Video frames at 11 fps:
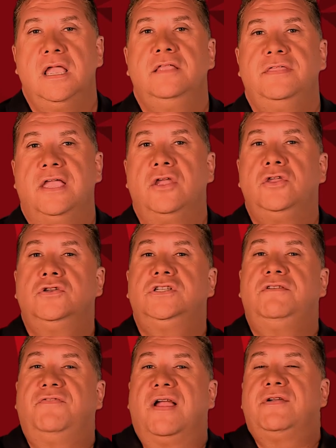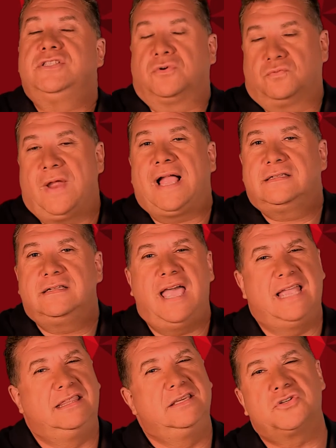They are usually very direct
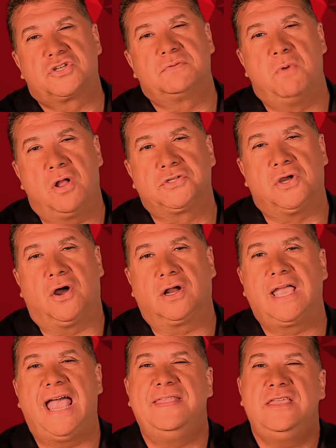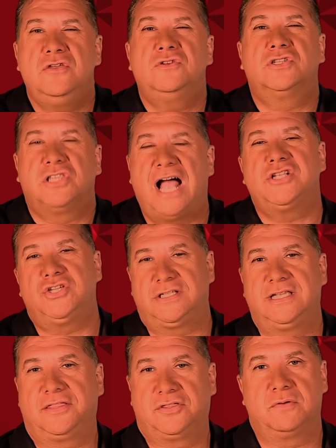and little small talk, and they use logic to
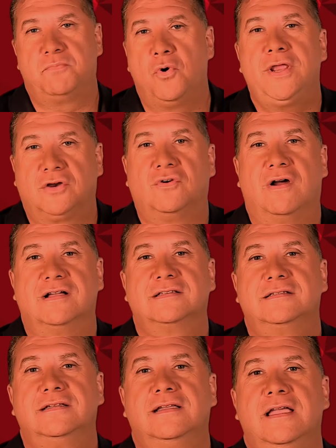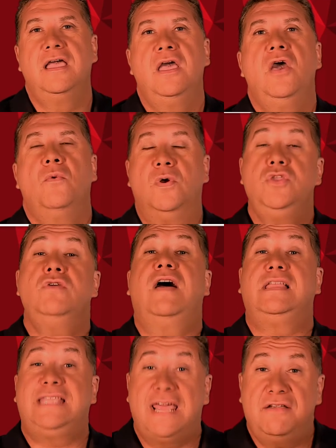their point across. When you've
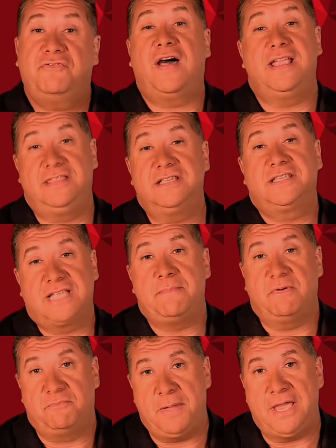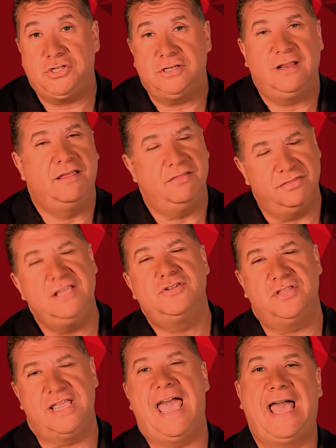identified this type of patient, these are
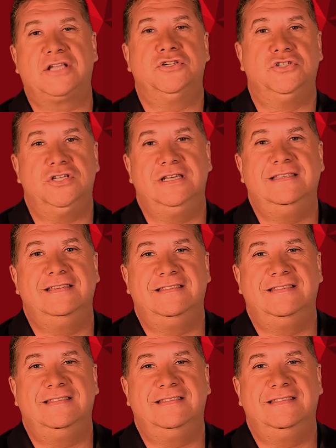the actions you need to